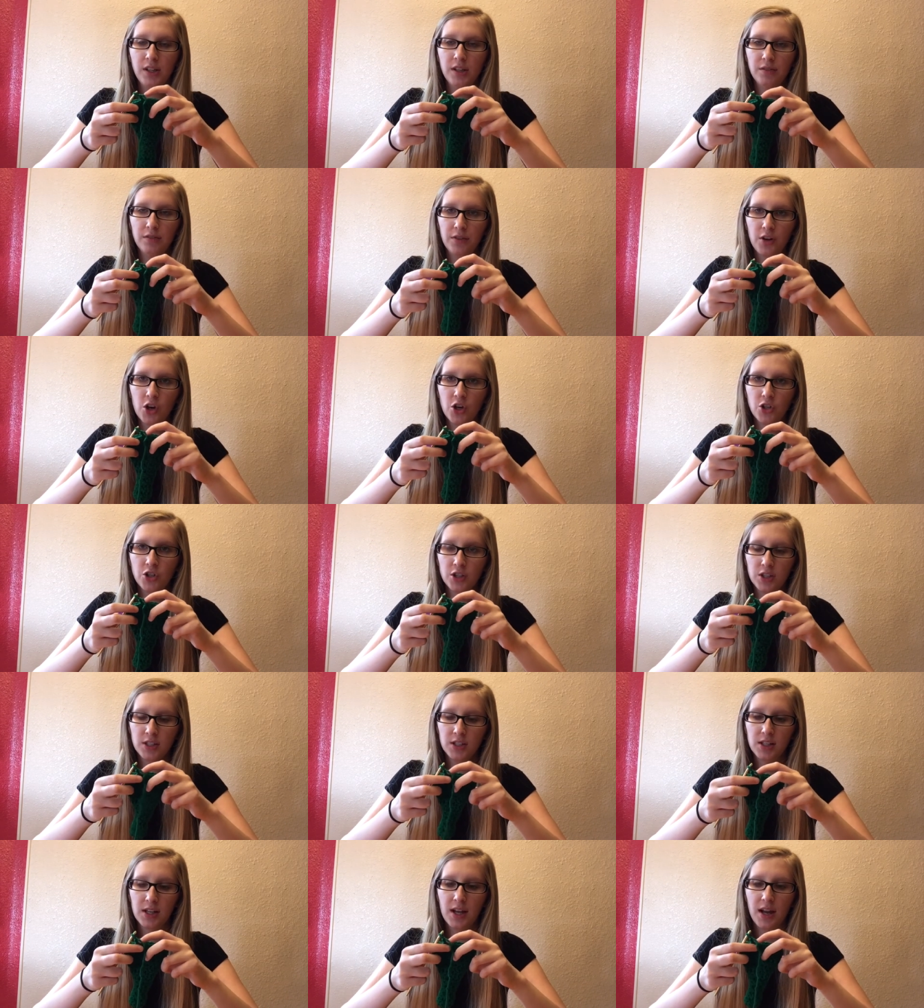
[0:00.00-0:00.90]
in the
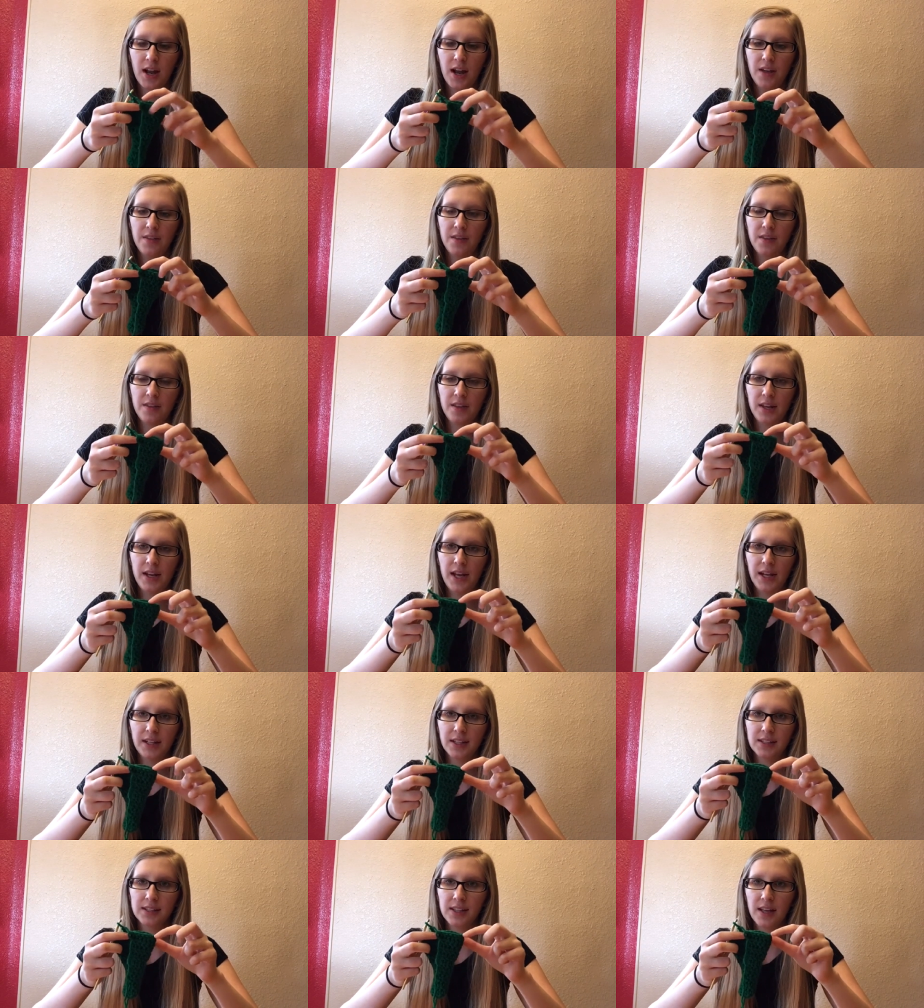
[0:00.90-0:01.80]
first, and then the
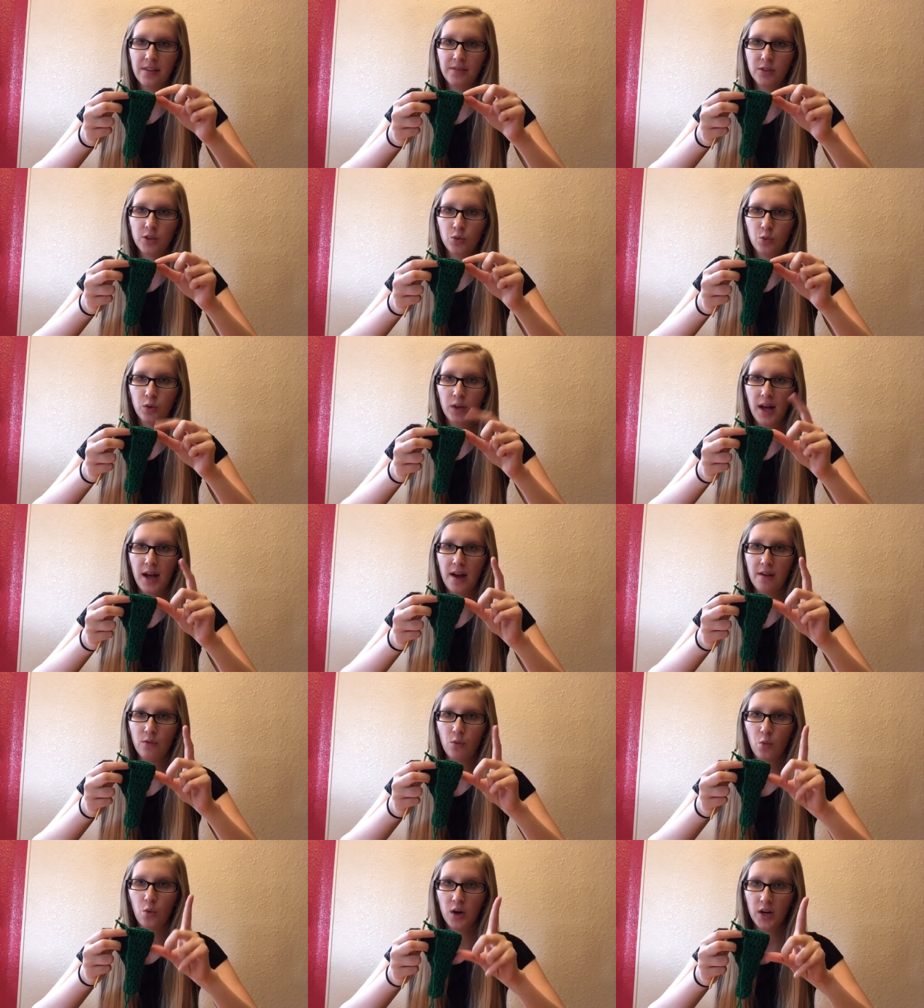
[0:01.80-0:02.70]
next 7 we'll
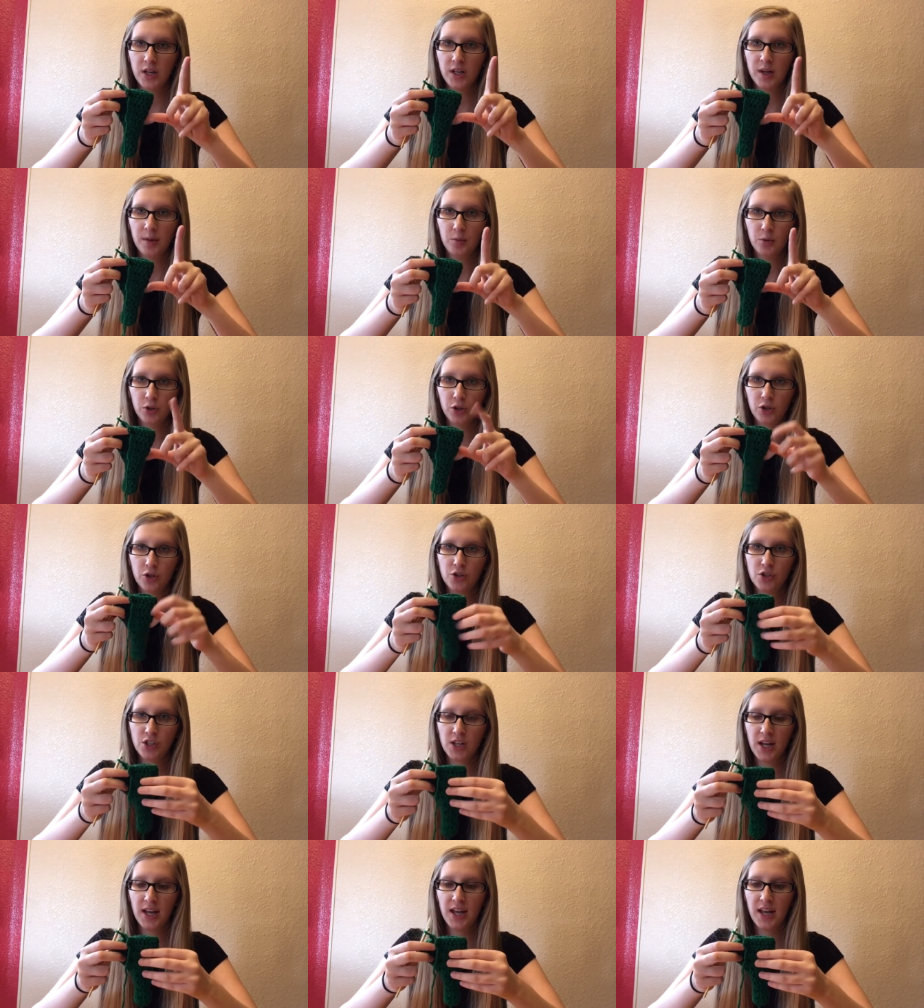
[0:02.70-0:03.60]
have one double
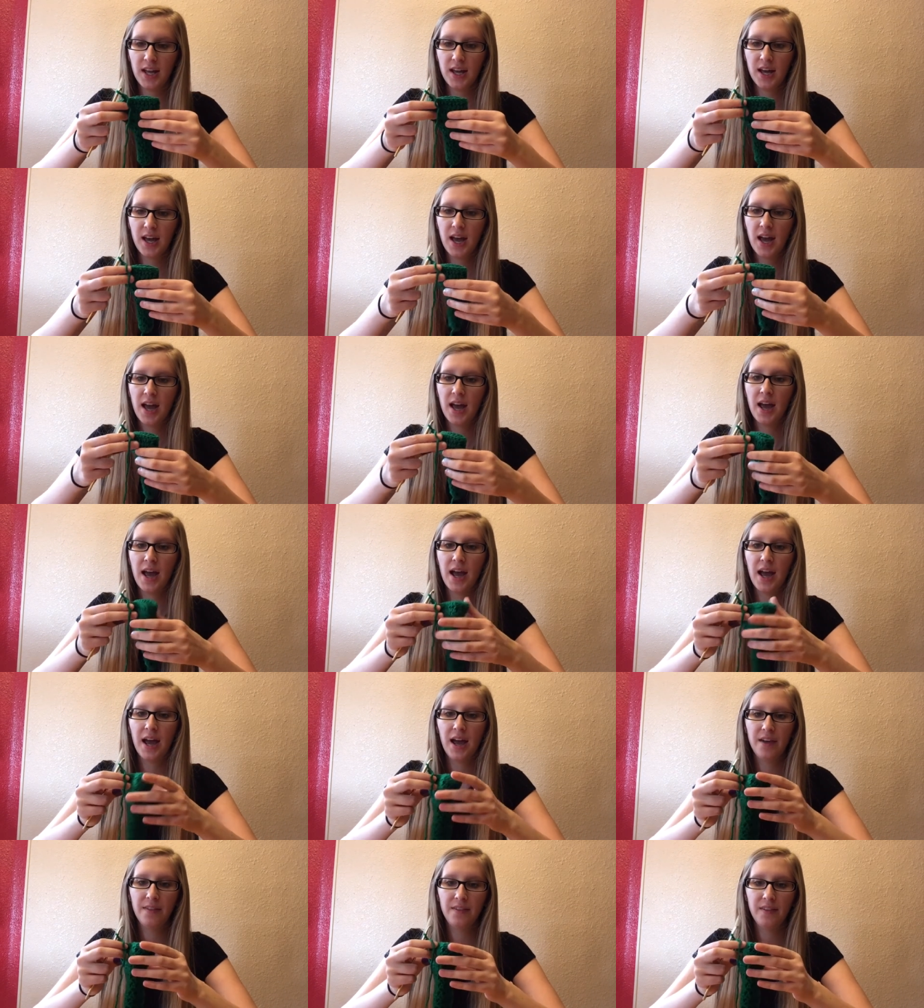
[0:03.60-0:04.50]
crochet
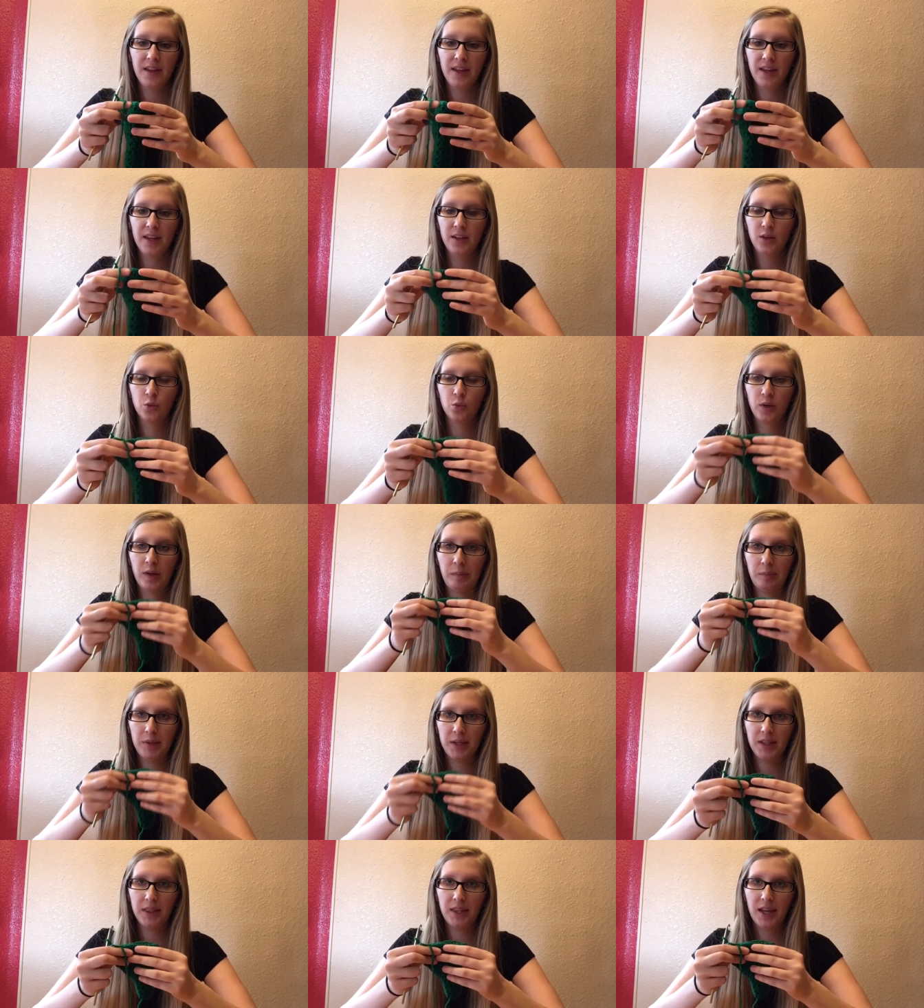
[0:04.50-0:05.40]
and then
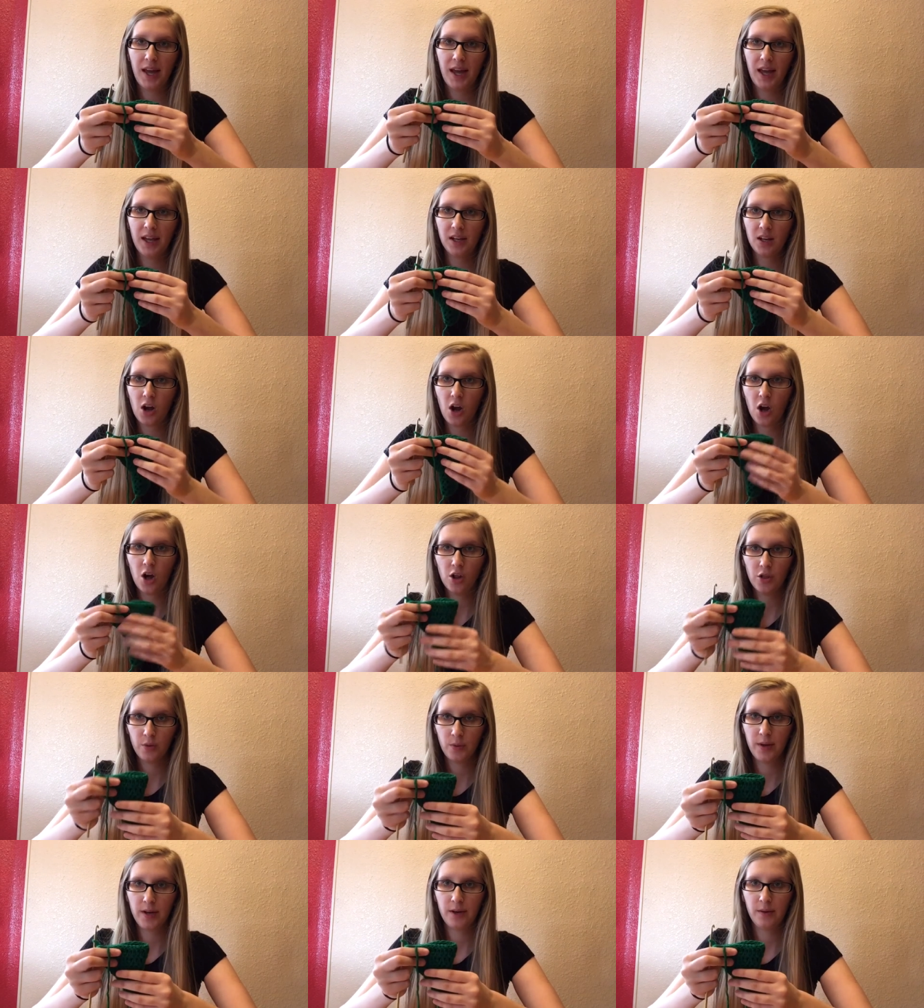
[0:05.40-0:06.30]
repeat that all
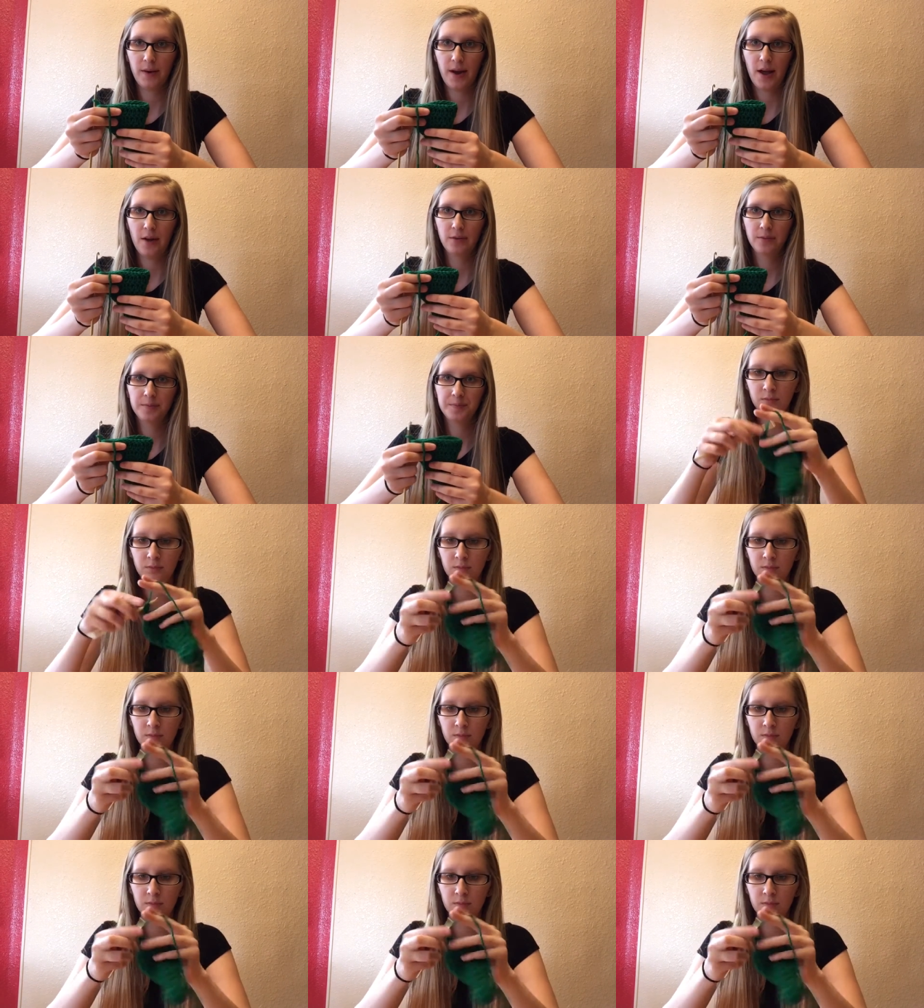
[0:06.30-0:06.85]
the way around.